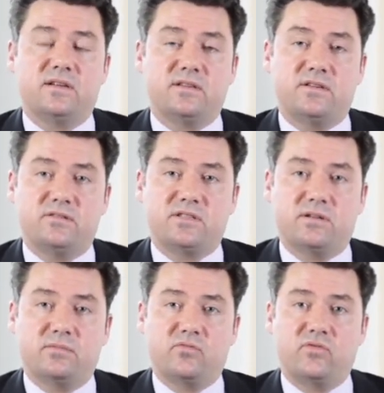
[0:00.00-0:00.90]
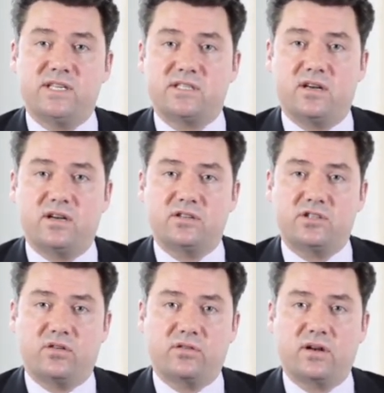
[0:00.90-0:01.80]
to do some
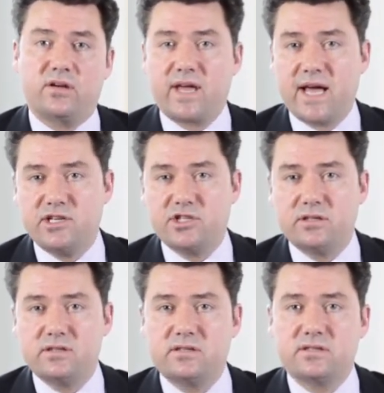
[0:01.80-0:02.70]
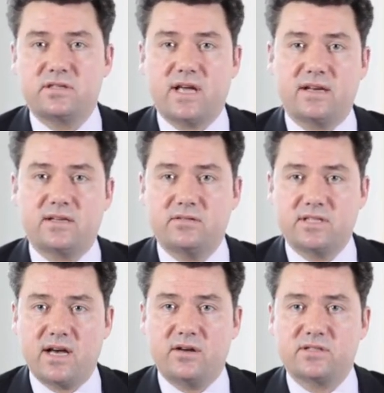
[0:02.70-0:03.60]
research on locations and
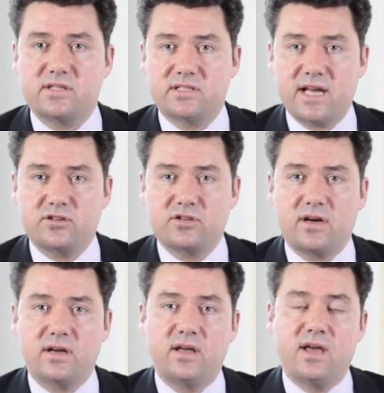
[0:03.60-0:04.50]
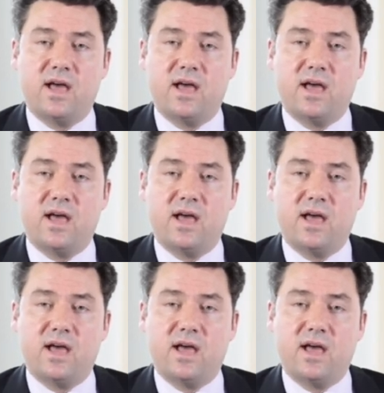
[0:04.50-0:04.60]
hotels, etc.